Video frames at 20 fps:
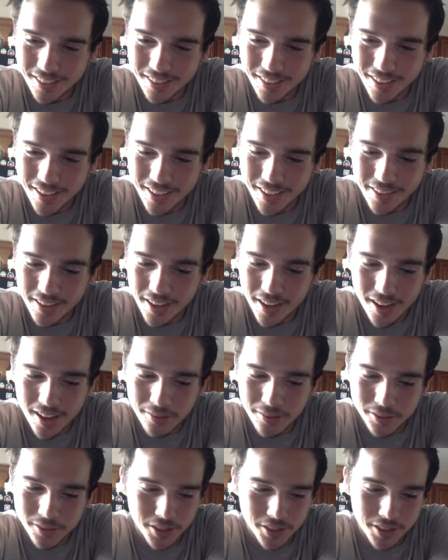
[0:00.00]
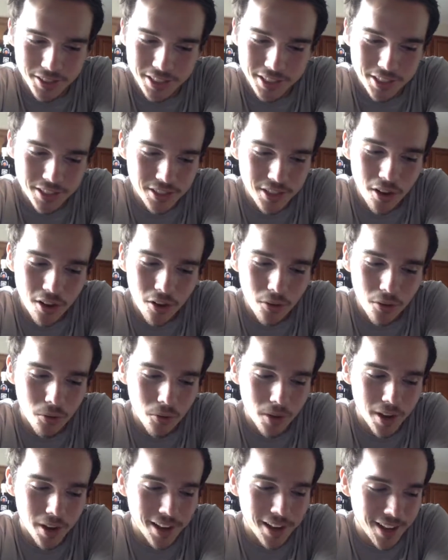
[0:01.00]
I was just so
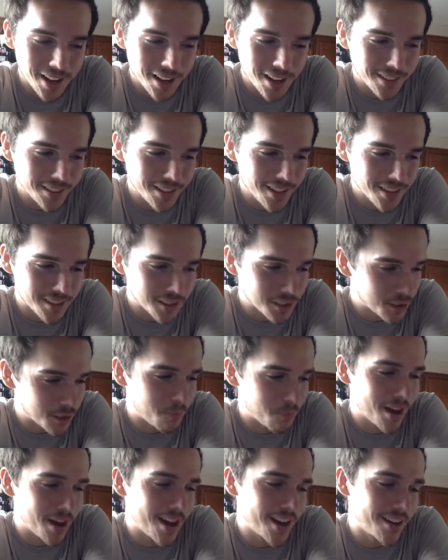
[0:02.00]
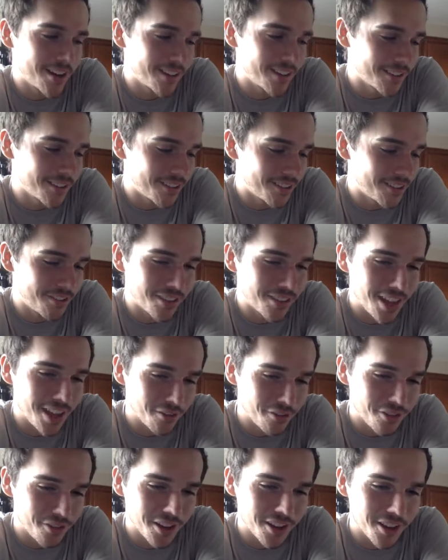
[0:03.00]
hot inspired off of
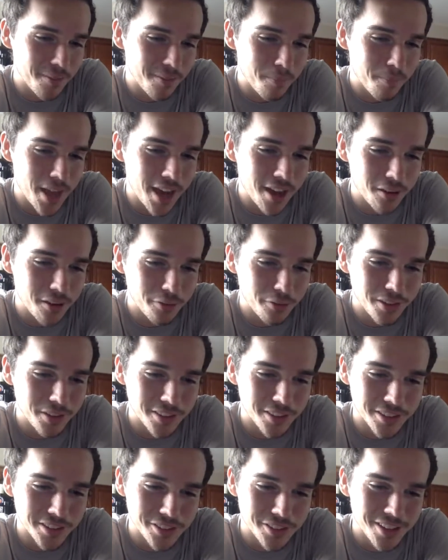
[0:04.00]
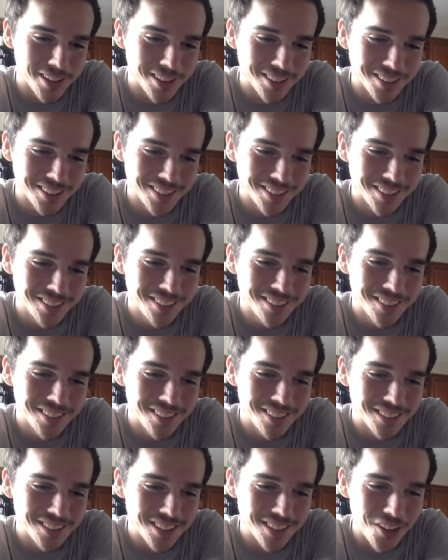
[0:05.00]
that fucking Battlefield trailer, dude. I
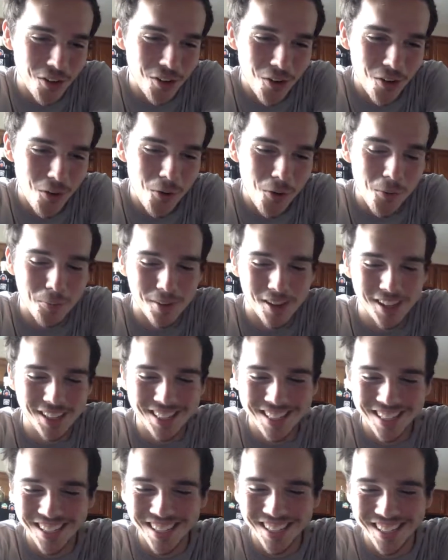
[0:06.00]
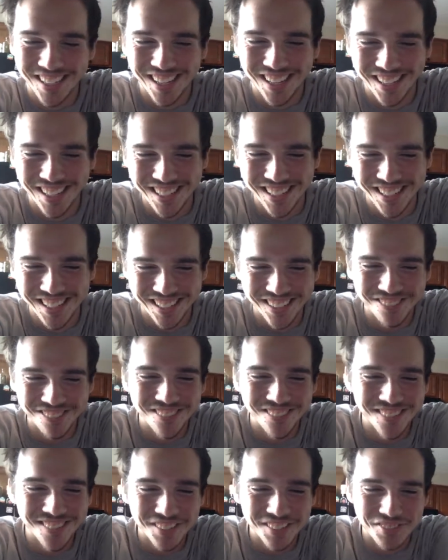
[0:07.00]
was like, oh my god. I
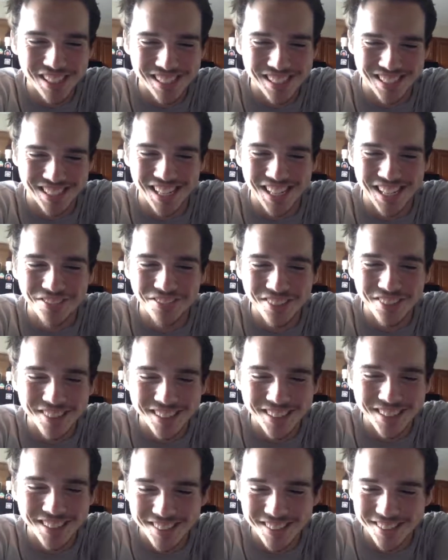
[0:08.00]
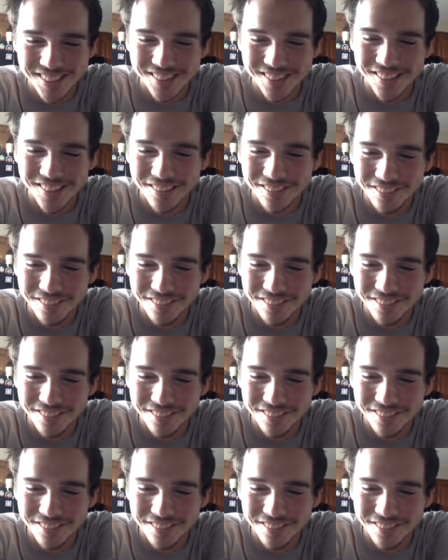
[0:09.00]
ripped this sample and just started